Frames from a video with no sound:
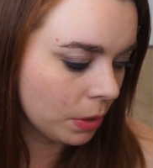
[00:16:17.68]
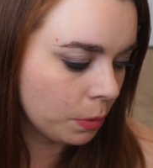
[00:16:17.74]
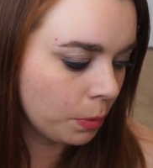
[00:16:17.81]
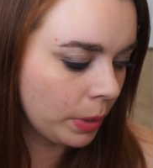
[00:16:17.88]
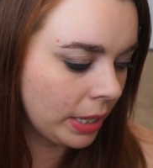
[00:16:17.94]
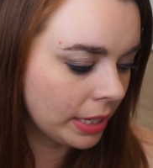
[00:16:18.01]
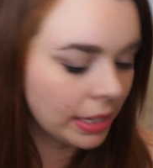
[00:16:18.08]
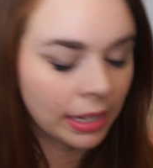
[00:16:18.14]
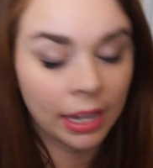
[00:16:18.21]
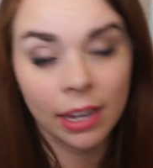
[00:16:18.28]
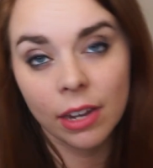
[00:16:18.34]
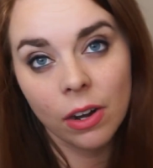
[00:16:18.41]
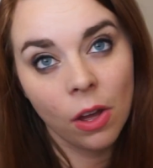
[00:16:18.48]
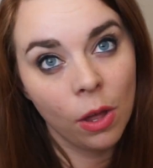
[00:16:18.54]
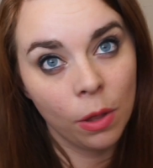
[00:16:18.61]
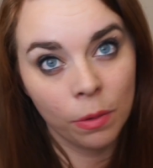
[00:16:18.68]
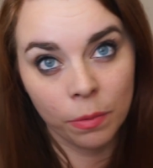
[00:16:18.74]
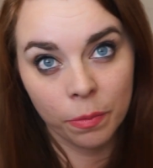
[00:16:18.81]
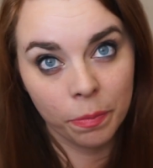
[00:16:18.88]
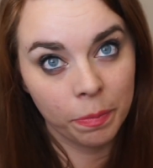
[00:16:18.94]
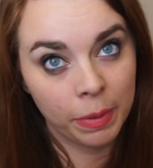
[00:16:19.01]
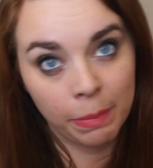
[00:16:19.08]
we can't
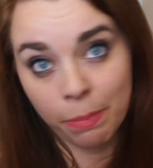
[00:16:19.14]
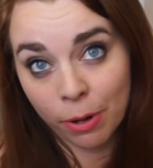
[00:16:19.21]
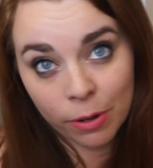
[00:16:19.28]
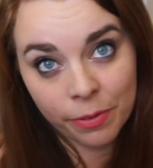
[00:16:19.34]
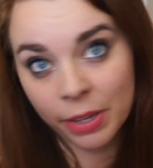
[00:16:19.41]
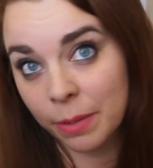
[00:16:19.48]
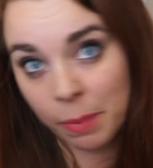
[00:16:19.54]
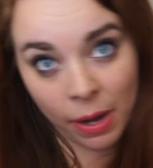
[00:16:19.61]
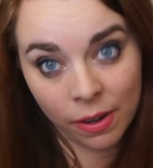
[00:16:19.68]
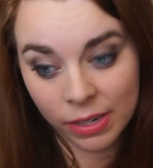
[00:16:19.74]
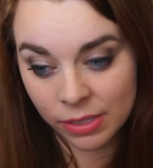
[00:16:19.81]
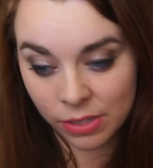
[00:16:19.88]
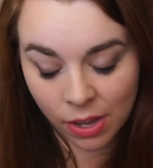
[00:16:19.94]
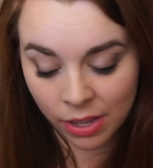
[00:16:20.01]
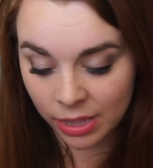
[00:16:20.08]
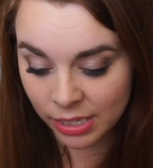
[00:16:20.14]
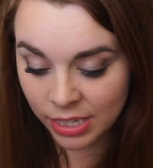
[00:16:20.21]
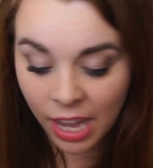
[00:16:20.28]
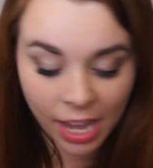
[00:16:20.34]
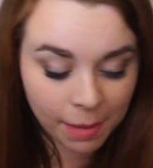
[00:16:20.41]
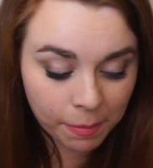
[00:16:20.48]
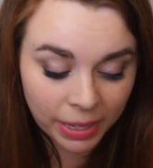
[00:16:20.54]
all be perfect parents all the
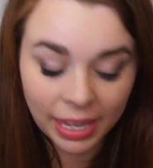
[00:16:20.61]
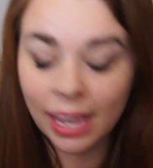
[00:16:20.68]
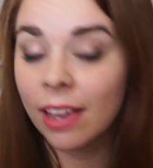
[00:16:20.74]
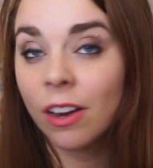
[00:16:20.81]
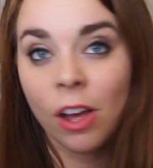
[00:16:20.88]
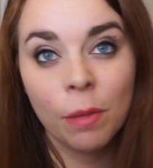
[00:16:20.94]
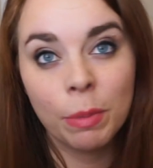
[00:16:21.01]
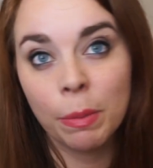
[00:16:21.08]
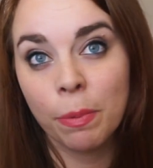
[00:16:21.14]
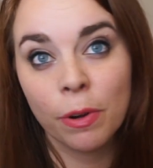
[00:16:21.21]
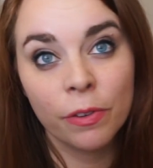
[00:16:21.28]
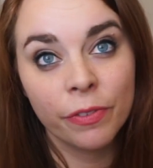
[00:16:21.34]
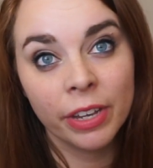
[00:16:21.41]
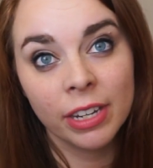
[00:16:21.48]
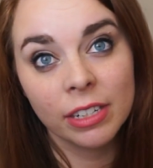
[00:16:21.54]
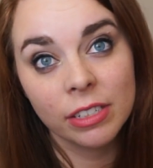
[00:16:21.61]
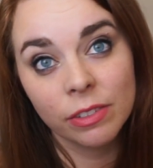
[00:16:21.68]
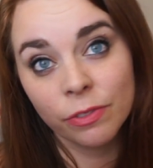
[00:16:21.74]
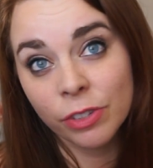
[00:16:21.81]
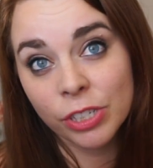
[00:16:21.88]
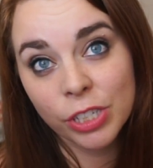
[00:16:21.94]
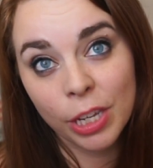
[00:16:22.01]
time. We can't all be perfect
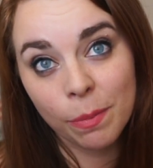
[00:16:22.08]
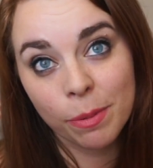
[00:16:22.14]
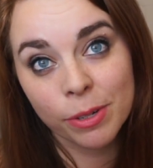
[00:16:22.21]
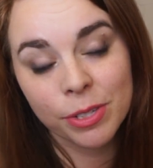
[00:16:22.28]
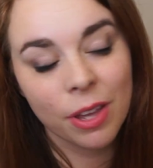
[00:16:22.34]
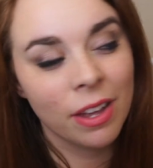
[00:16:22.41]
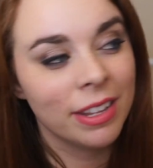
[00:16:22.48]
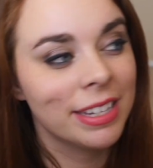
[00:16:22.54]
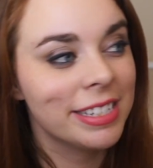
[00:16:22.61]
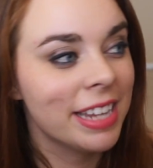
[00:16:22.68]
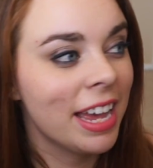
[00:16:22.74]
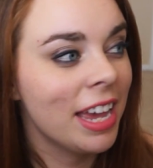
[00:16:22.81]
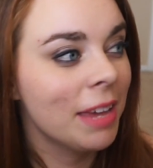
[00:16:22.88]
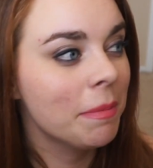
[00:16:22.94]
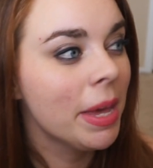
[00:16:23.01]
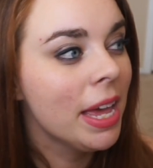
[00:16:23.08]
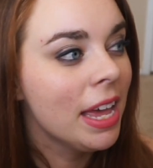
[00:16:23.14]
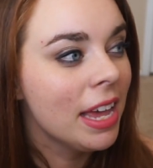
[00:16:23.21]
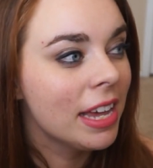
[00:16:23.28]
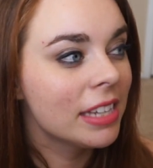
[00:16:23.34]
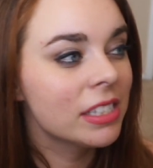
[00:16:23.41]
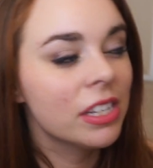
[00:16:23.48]
fish keepers all the time,
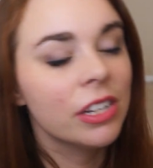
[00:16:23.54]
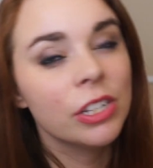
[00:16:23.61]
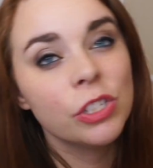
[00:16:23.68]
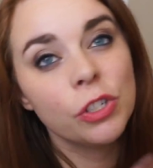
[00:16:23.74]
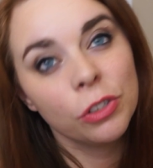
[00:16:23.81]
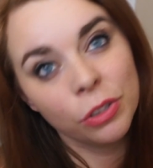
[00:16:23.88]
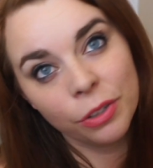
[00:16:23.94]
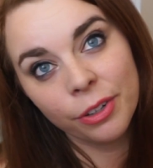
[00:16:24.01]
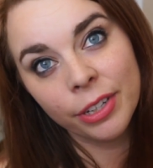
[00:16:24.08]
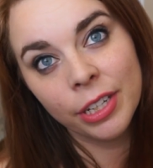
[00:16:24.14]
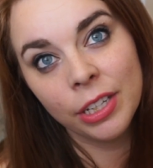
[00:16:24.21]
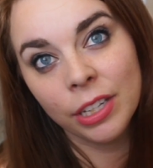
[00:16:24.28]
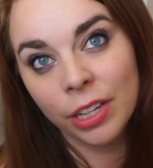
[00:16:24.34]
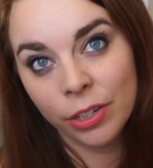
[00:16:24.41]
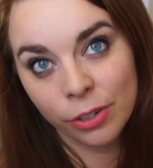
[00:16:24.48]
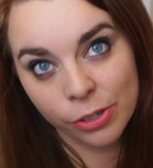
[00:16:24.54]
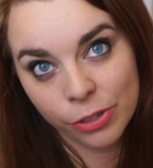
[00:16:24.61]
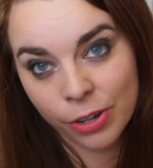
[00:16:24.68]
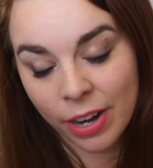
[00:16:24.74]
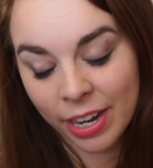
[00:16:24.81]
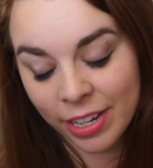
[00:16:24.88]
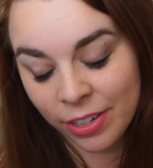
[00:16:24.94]
as long as you're learning and you're
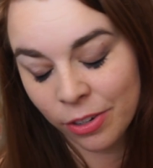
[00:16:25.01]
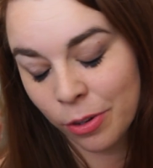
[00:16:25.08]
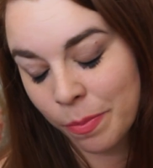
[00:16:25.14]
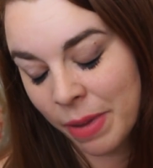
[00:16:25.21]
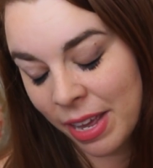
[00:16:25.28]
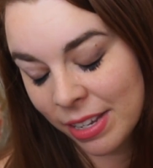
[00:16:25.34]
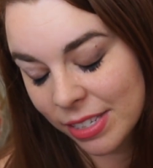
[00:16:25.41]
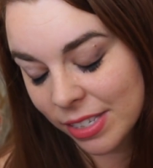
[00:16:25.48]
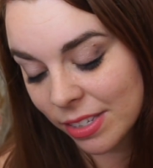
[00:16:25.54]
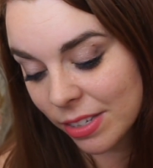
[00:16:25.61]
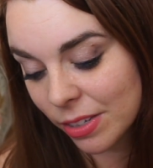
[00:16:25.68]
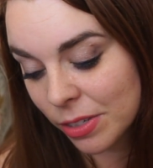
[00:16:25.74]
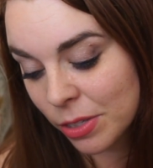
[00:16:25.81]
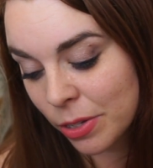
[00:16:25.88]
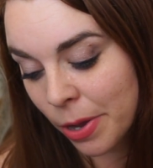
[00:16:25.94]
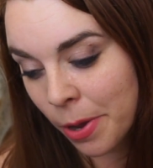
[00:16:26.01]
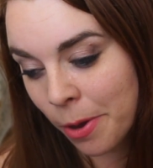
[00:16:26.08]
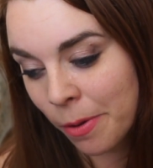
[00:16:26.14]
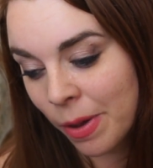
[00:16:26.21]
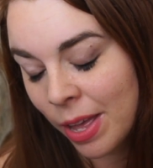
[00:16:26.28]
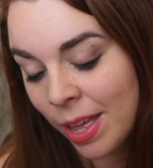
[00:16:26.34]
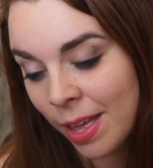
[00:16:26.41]
trying your best. So